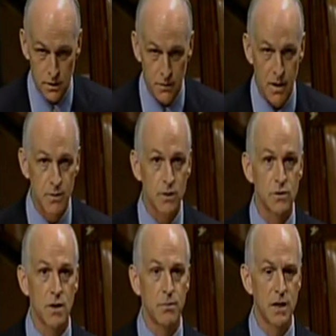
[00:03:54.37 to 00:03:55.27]
and maybe do
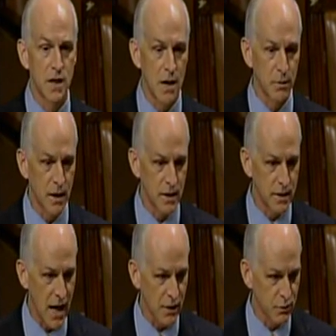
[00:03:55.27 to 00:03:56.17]
some big complicated
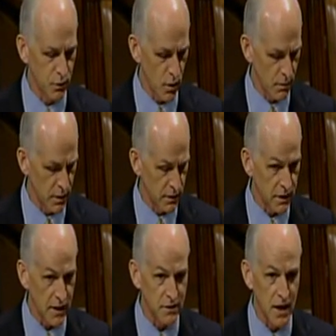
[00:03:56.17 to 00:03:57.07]
tax reform bill that
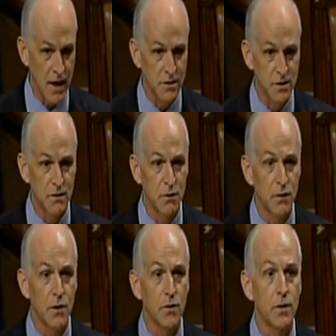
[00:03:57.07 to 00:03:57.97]
cuts taxes even
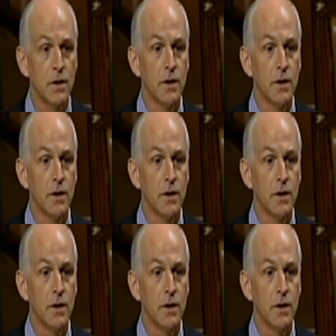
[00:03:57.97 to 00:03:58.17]
further.